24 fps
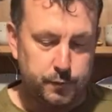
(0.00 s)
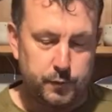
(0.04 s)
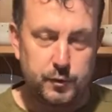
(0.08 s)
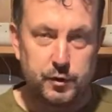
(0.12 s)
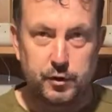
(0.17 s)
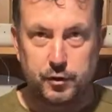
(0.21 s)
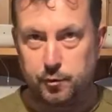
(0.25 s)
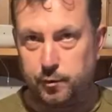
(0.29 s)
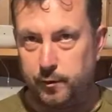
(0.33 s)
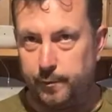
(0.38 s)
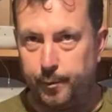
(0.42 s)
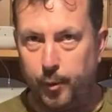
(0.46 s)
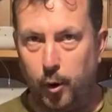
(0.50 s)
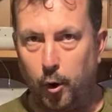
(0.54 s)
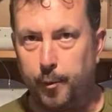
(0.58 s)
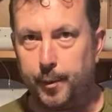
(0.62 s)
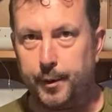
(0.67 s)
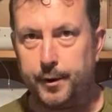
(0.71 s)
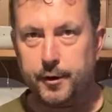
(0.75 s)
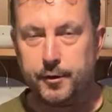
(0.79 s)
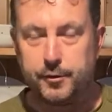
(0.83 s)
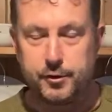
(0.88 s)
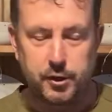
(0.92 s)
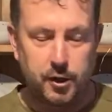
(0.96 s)
Just with
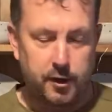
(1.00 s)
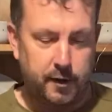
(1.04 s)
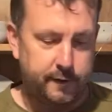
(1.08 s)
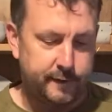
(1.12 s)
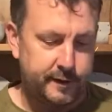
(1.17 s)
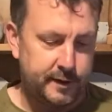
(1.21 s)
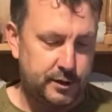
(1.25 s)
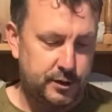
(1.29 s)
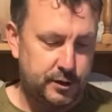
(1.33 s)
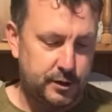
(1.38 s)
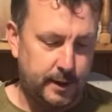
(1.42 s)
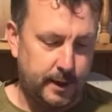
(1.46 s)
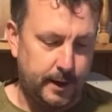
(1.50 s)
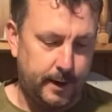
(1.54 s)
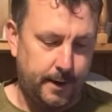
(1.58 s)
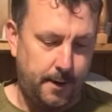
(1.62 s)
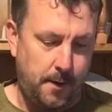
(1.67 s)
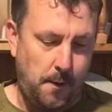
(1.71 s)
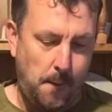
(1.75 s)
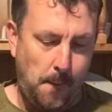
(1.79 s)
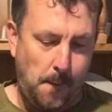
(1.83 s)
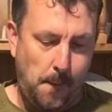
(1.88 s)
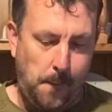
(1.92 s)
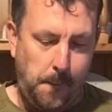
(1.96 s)
popping the jar each day.
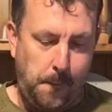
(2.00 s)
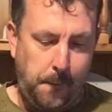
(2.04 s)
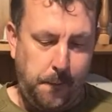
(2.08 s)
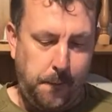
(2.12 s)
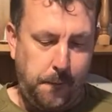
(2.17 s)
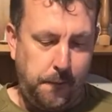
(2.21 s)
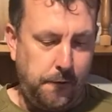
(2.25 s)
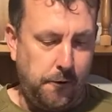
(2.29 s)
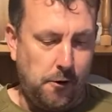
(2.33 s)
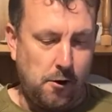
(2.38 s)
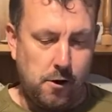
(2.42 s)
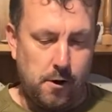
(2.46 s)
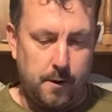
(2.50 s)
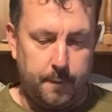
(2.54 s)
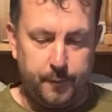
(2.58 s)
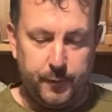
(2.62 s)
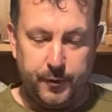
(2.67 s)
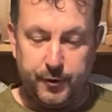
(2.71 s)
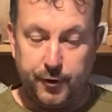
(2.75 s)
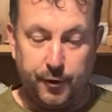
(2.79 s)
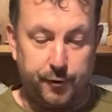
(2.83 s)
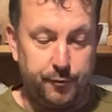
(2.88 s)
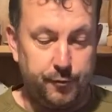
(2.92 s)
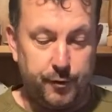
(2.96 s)

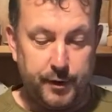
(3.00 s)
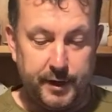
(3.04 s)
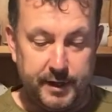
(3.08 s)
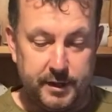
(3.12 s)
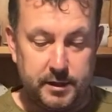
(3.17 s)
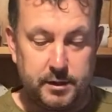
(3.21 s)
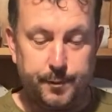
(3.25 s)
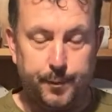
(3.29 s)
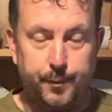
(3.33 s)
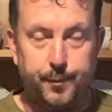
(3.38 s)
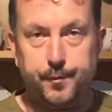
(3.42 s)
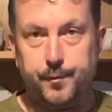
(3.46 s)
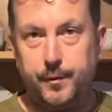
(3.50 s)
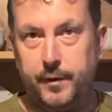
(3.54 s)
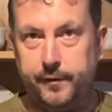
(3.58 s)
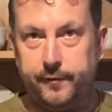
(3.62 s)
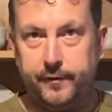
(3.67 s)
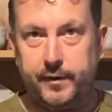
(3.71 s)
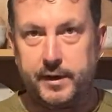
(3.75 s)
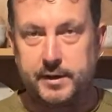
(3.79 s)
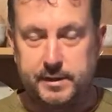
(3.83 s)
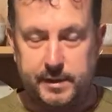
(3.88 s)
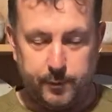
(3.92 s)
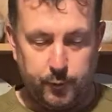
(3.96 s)
You don't need to
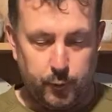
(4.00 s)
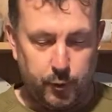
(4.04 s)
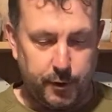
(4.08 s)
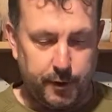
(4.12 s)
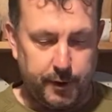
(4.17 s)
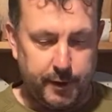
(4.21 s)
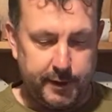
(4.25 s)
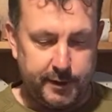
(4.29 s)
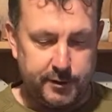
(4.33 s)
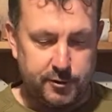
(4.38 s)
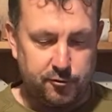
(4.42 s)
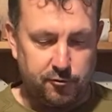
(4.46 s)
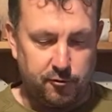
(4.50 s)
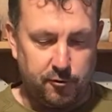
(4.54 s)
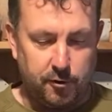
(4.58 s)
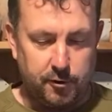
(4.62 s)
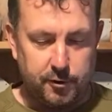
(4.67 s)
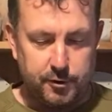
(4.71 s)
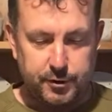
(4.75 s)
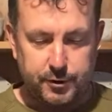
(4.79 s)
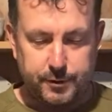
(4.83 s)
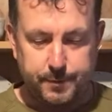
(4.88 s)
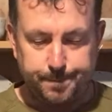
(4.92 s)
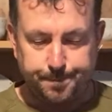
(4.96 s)
invest in one of these
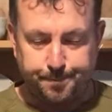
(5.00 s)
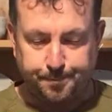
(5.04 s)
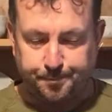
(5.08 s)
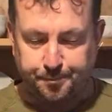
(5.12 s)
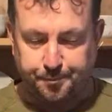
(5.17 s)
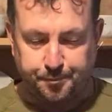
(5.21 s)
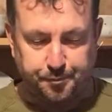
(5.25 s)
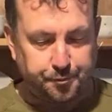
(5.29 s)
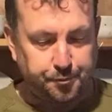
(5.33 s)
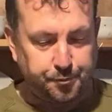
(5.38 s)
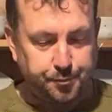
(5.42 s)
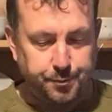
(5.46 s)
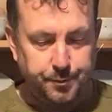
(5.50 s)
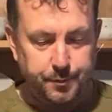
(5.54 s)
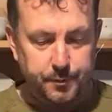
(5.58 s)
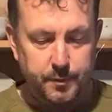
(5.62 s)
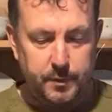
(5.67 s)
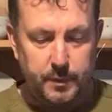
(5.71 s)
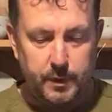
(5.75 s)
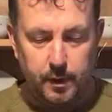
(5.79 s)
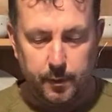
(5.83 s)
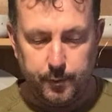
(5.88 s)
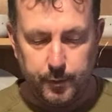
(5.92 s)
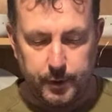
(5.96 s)
crocks.
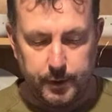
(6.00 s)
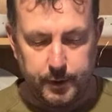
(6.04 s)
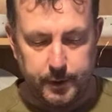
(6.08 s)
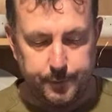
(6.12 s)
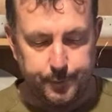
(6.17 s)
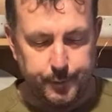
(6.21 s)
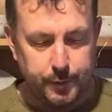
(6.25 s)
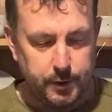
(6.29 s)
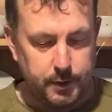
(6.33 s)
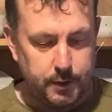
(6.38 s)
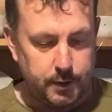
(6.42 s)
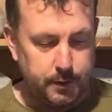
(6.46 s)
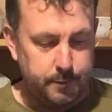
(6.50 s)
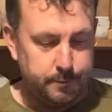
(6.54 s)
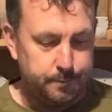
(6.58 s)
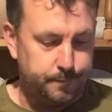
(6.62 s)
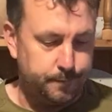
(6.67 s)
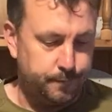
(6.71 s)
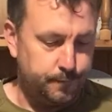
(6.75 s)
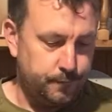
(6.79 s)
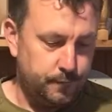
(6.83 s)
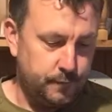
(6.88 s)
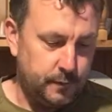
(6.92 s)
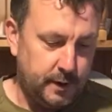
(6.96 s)
But
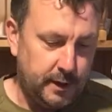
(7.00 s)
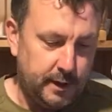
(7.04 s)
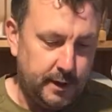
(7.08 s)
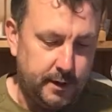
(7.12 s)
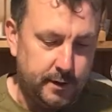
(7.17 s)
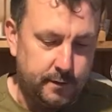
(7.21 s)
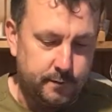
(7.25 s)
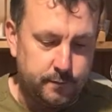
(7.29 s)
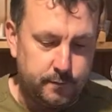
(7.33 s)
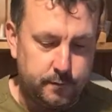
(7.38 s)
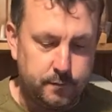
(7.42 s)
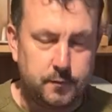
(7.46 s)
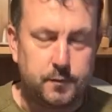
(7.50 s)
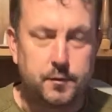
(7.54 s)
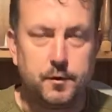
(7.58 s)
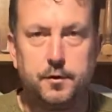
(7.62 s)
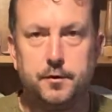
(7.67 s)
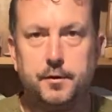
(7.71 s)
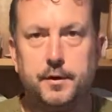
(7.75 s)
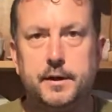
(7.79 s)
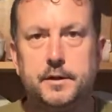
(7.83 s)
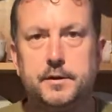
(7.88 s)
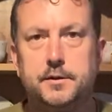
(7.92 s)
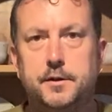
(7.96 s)
yeah,
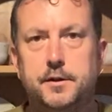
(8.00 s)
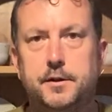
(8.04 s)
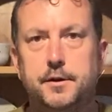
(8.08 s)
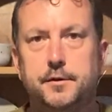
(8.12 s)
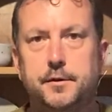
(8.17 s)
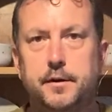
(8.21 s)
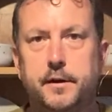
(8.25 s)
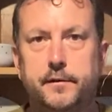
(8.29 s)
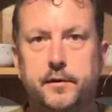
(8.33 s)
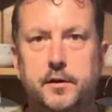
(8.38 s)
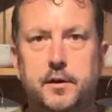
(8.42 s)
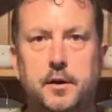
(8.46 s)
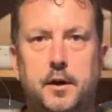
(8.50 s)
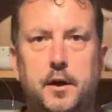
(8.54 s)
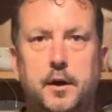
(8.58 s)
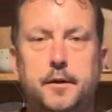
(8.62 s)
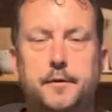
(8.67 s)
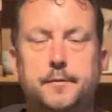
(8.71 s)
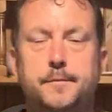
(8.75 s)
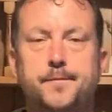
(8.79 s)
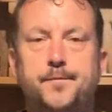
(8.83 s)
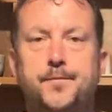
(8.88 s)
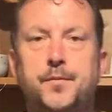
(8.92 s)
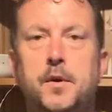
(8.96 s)
good thing to do. Give it a
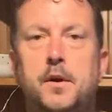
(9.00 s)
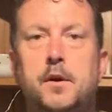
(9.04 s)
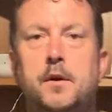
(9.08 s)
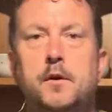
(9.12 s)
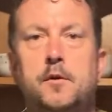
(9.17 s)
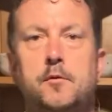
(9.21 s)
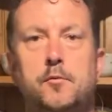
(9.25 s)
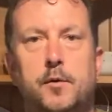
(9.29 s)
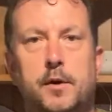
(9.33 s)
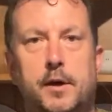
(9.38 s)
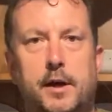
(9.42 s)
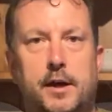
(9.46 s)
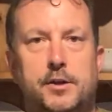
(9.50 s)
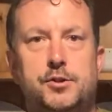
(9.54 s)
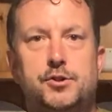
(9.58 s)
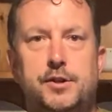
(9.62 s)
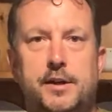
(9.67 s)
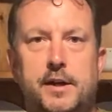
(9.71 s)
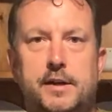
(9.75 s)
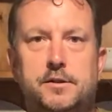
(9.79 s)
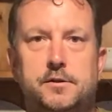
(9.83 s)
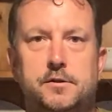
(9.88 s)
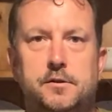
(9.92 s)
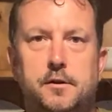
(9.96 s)
go. We'll catch you
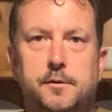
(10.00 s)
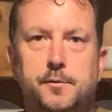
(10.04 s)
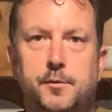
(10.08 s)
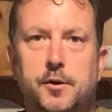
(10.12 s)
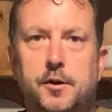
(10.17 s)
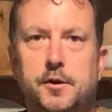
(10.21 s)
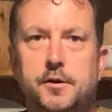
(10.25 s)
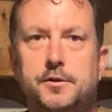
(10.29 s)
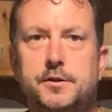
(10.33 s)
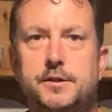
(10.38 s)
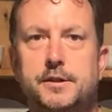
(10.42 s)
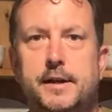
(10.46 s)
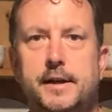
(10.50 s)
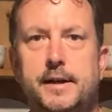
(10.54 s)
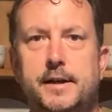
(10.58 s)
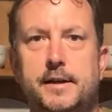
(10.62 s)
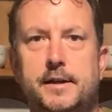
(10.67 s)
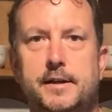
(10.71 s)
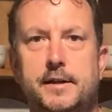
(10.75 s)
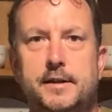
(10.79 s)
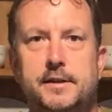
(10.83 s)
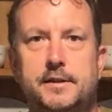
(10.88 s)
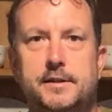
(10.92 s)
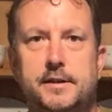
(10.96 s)
next time, guys. Take
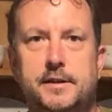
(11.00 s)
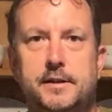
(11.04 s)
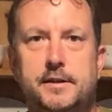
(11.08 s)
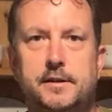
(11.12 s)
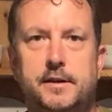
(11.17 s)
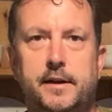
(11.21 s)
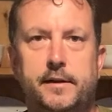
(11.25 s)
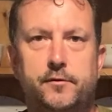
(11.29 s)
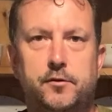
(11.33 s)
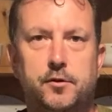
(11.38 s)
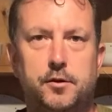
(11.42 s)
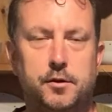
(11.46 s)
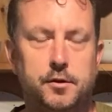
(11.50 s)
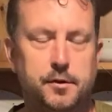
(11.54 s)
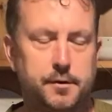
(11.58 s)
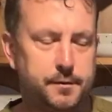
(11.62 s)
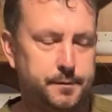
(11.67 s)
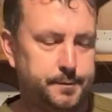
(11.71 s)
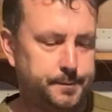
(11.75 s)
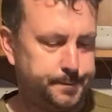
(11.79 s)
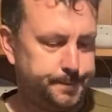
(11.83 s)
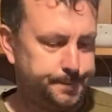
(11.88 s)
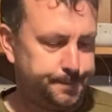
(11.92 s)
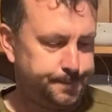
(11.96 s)
it easy. Have a good one.